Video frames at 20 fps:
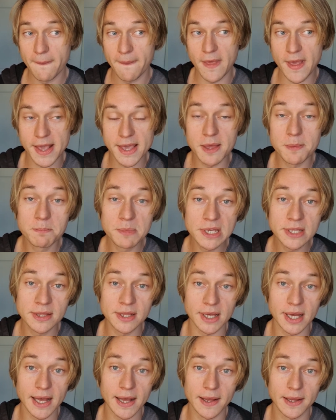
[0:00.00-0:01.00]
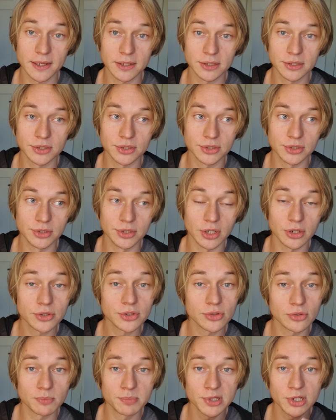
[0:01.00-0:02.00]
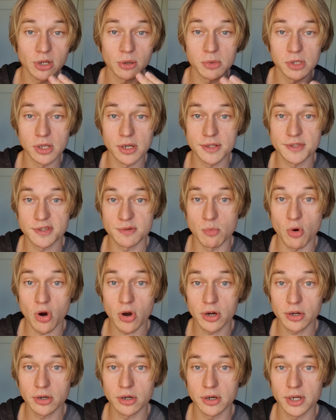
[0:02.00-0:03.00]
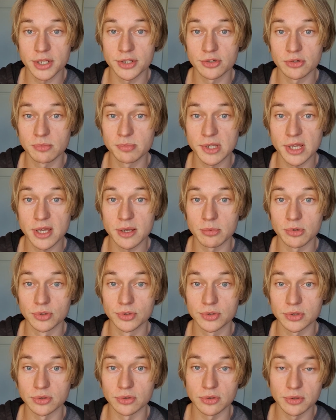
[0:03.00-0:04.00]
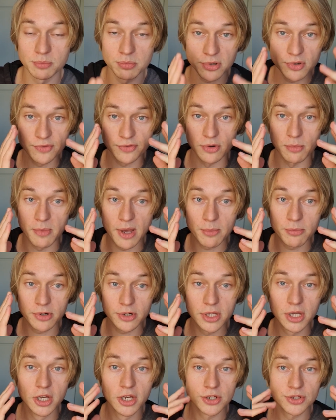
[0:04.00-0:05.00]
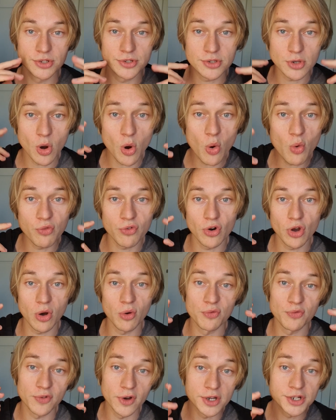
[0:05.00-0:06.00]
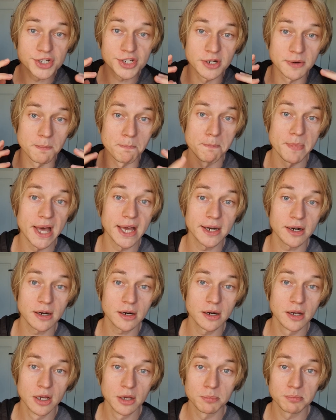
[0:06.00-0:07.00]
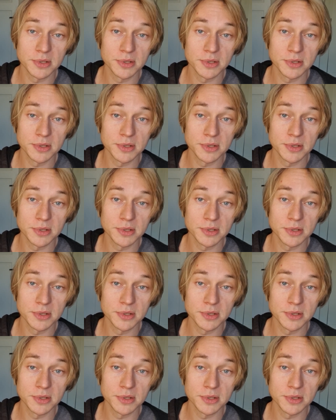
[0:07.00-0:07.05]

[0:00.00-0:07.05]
it can mean that, you know, you'll become a lot smarter and you'll be able to improve your memory, just overall function better.